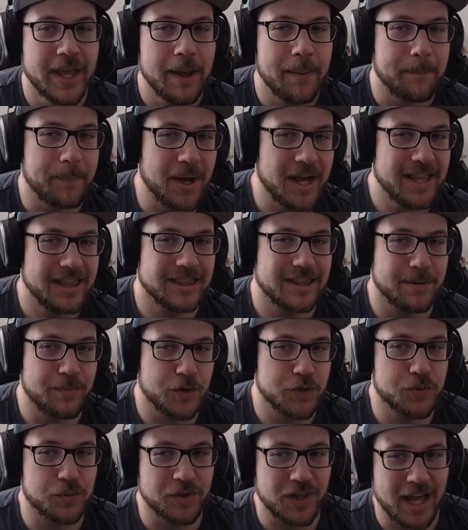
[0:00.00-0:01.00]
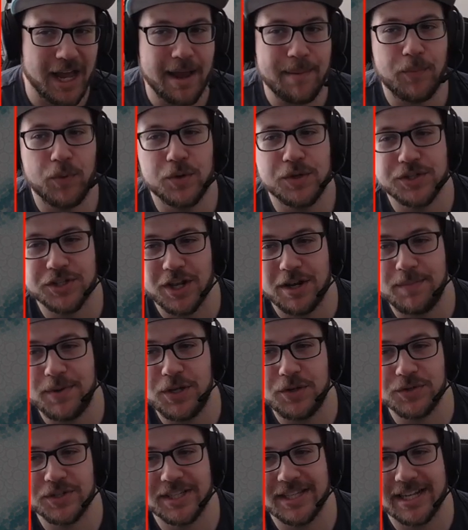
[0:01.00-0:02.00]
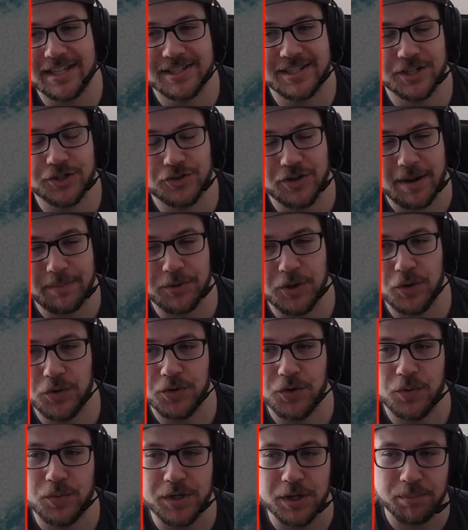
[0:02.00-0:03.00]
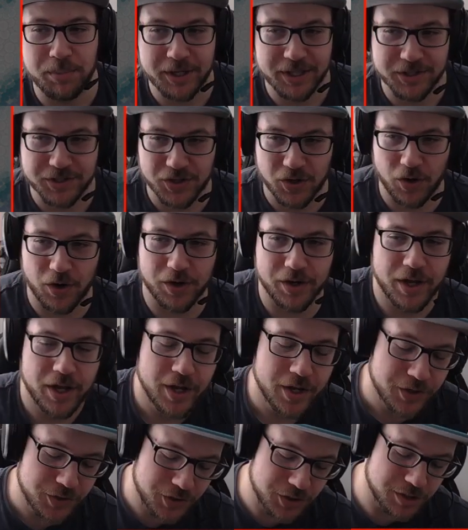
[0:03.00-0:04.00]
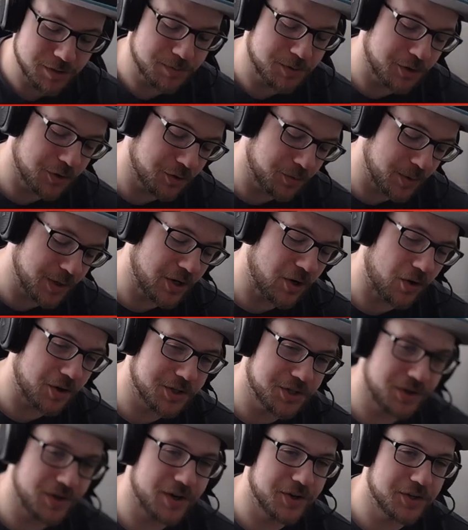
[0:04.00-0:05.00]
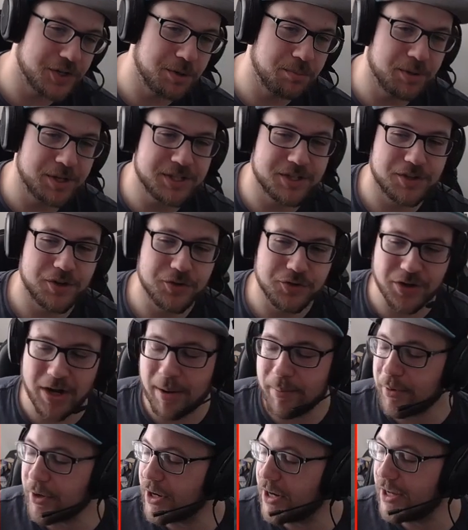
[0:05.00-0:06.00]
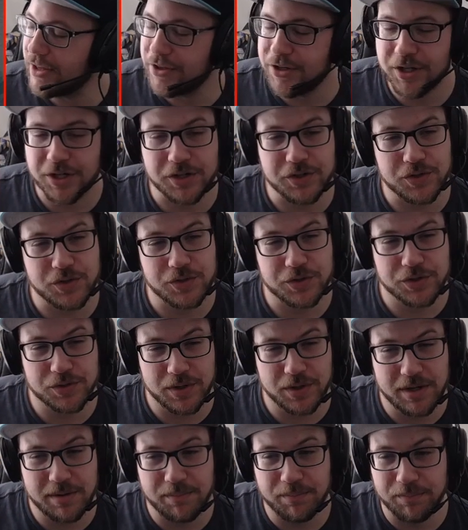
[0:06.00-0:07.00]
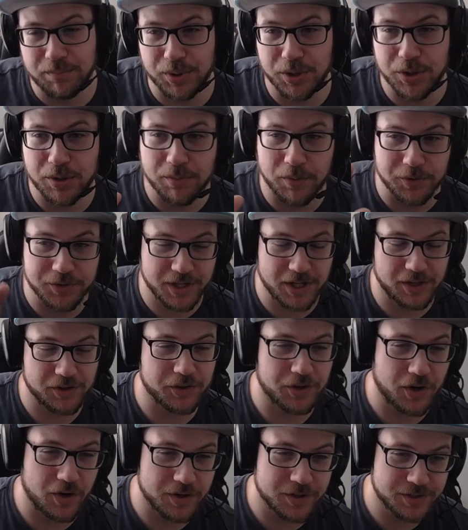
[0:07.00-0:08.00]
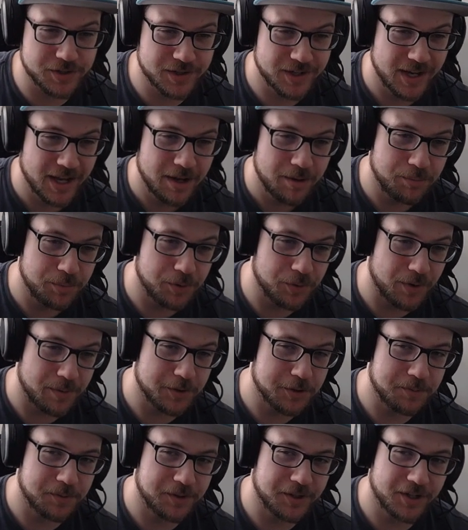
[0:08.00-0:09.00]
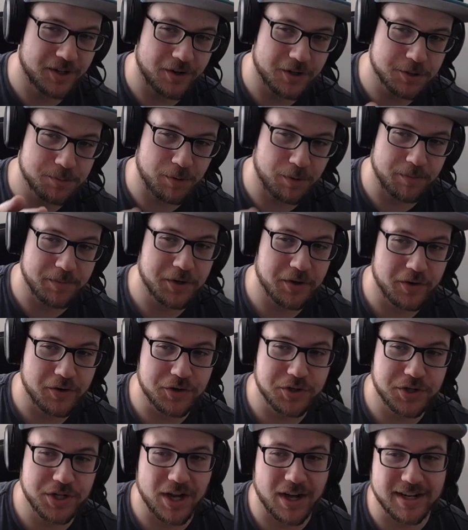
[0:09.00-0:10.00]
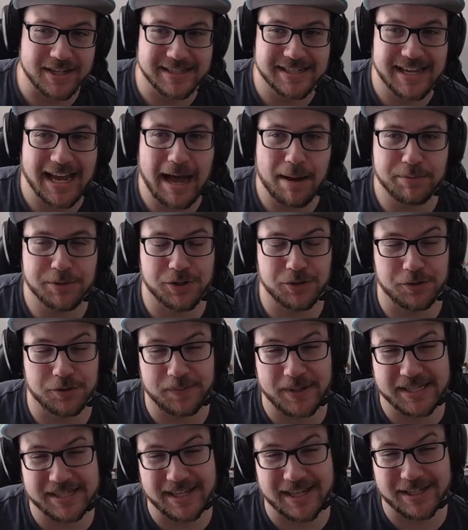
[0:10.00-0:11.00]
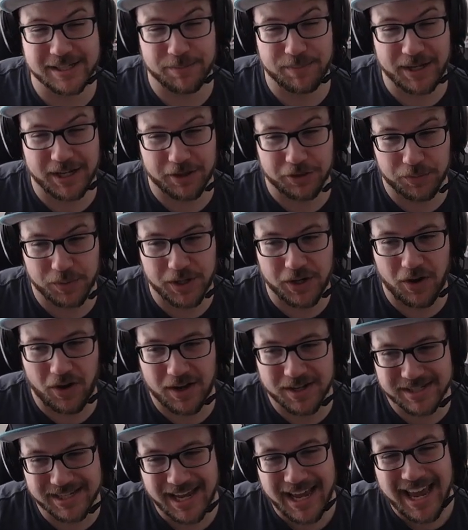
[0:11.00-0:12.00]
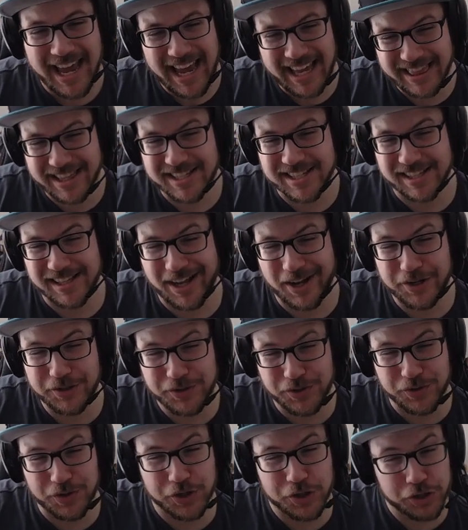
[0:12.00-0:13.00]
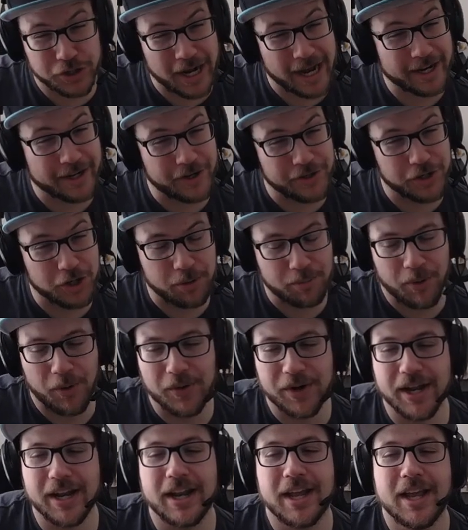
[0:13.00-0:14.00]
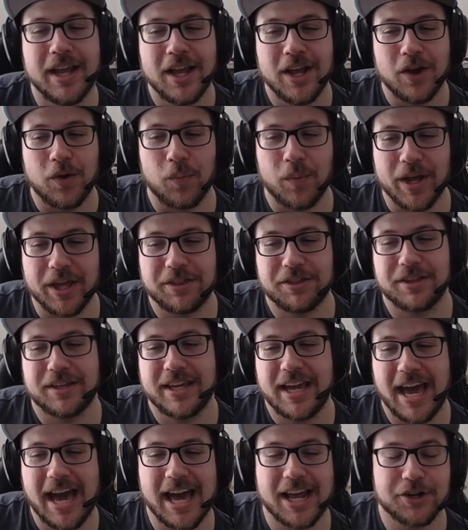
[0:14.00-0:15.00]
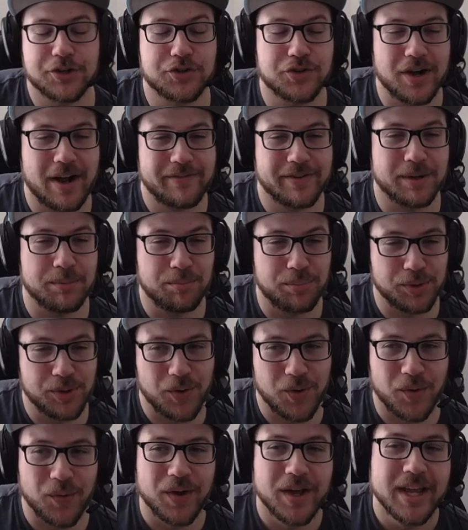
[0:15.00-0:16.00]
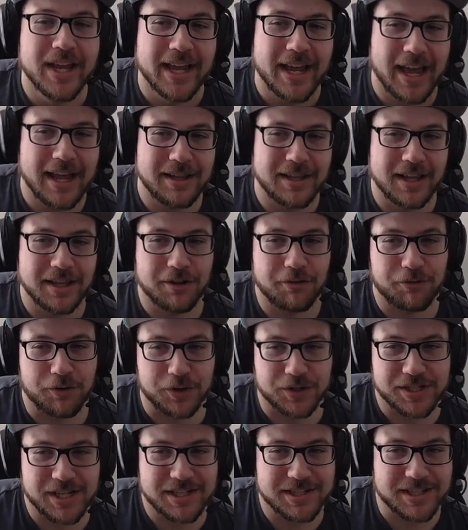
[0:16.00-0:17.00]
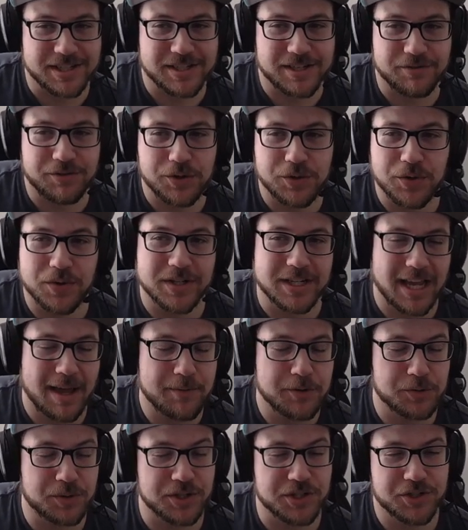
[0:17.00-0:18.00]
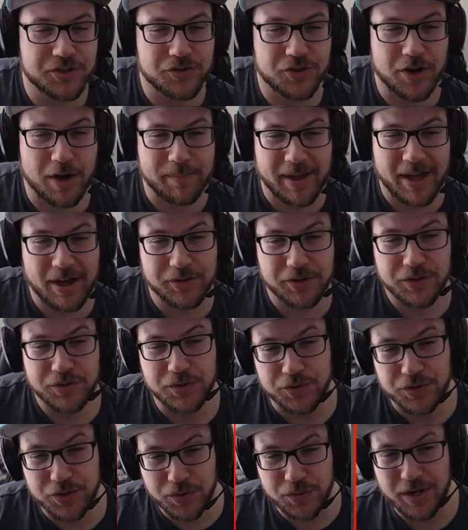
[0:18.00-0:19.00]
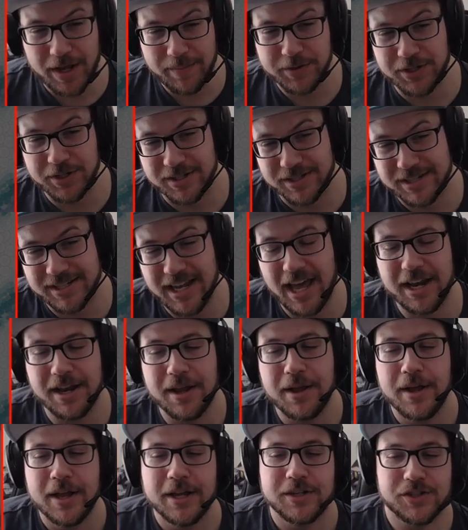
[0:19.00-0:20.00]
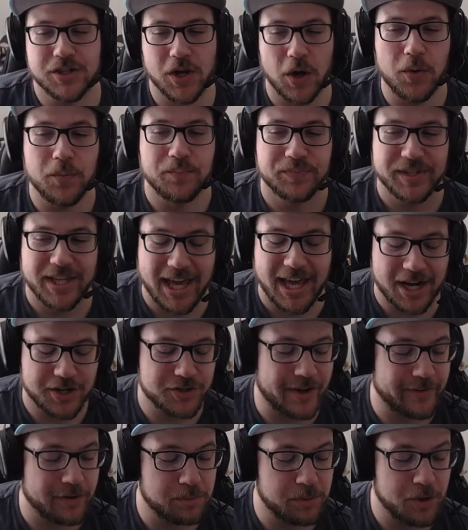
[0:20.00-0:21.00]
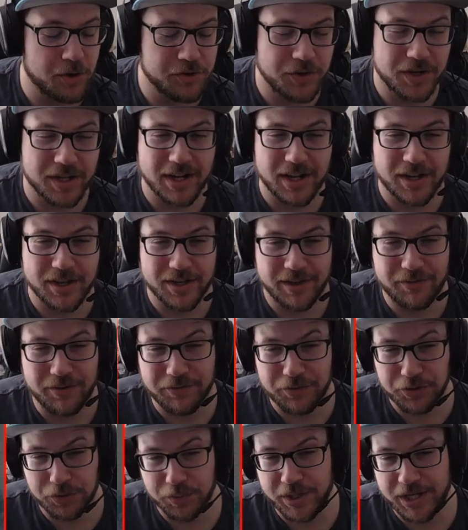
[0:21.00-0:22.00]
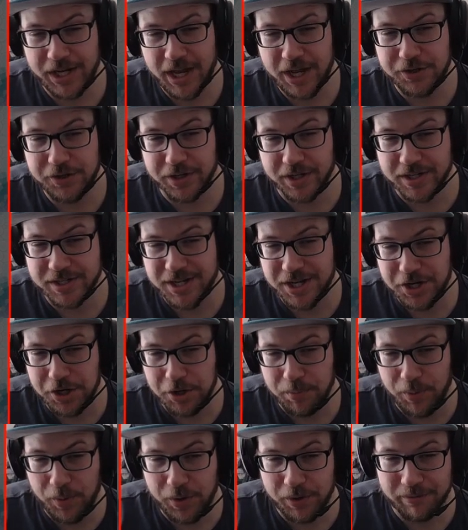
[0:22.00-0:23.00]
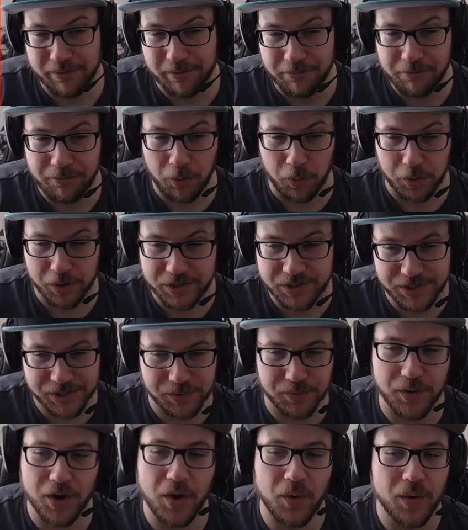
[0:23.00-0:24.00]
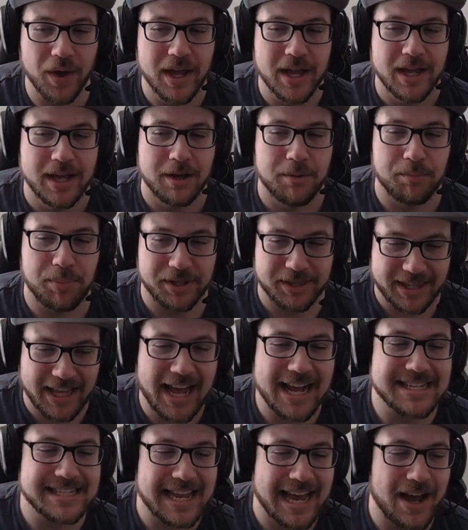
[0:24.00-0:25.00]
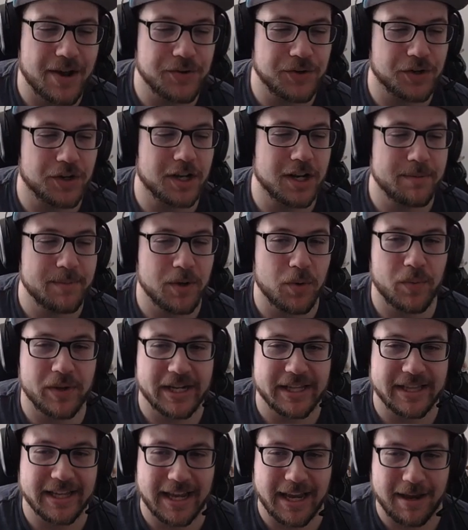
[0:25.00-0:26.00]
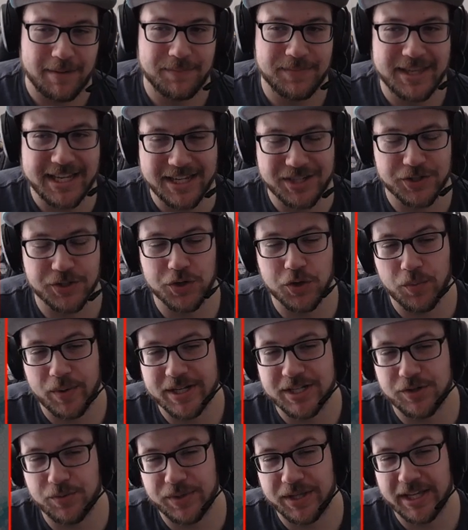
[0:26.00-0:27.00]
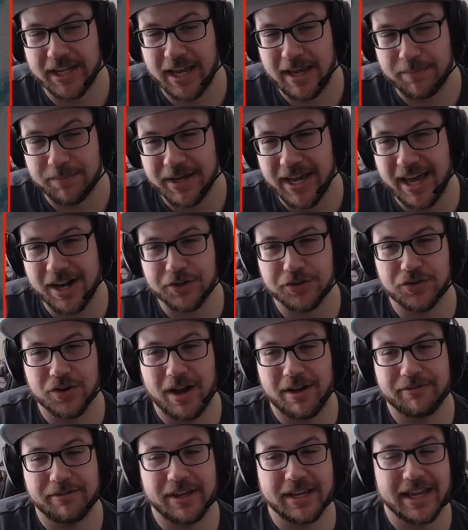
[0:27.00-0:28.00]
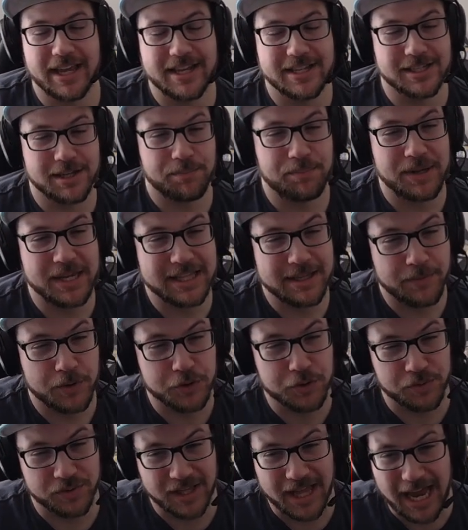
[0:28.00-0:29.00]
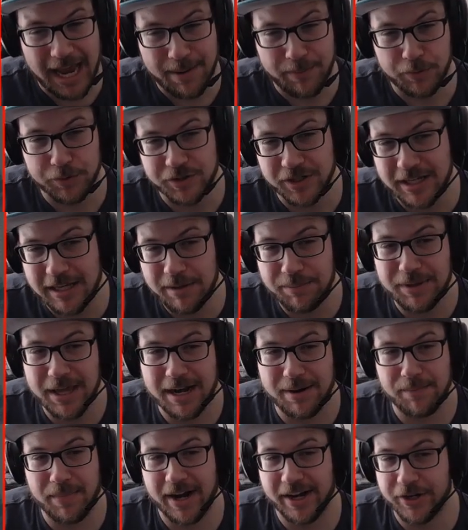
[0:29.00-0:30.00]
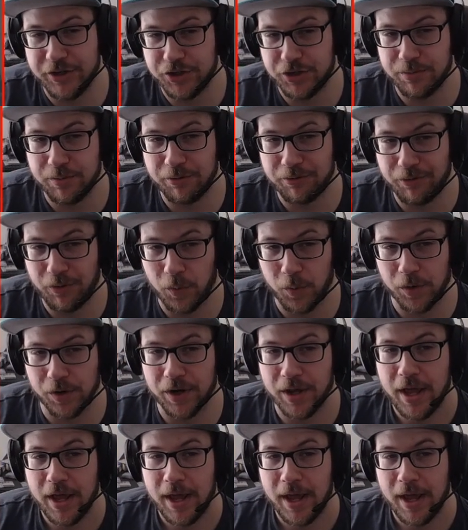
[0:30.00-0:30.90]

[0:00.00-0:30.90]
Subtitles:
But the most reliable is going to be using that 6-drop Goku. When you play this card, choose up to 3 cards in your energy, place it in your drop area, then you can choose 3 blue multicolor cards, blue-red multicolor cards, put them in your energy untapped, so this basically ends up being a 3 cost, and this allows you to shotgun your opponent with Catastrophic Blow. And then the first instance of you doing damage with this drop out, you do 2 damage instead. So Catastrophic Blow, you can, if you have 3 in hand, you're going to take your opponent from 4 to 0, but that's how you're going to be winning the game. These are your ways to win the game. Catastrophic ends up being the most reliable, so keep that in mind as you move forward.